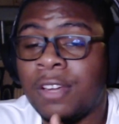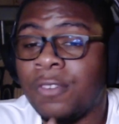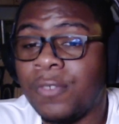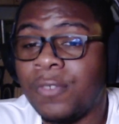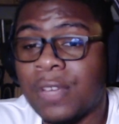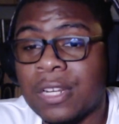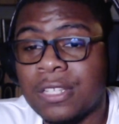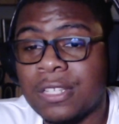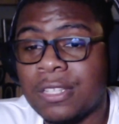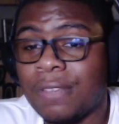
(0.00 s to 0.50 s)

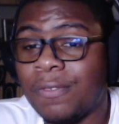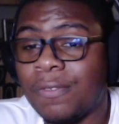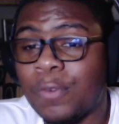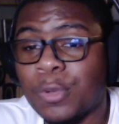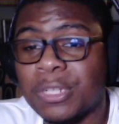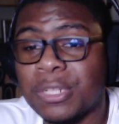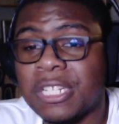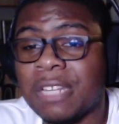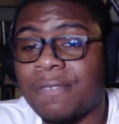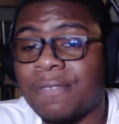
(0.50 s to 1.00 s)
Fantasy
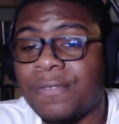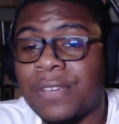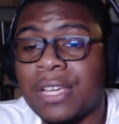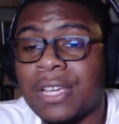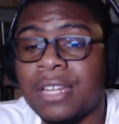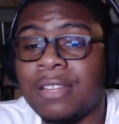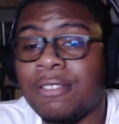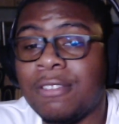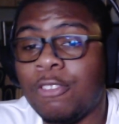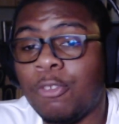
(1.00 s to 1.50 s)
XIV fan
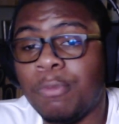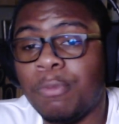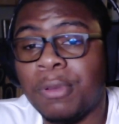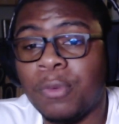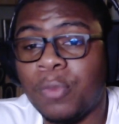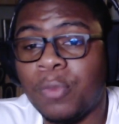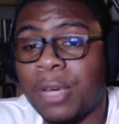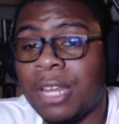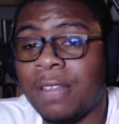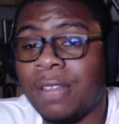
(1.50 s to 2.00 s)
and you've been
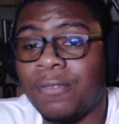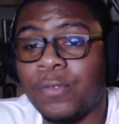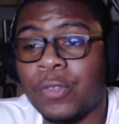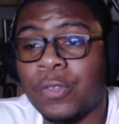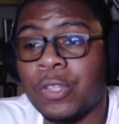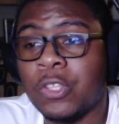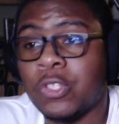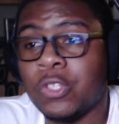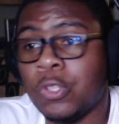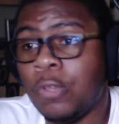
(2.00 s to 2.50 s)
waiting for this,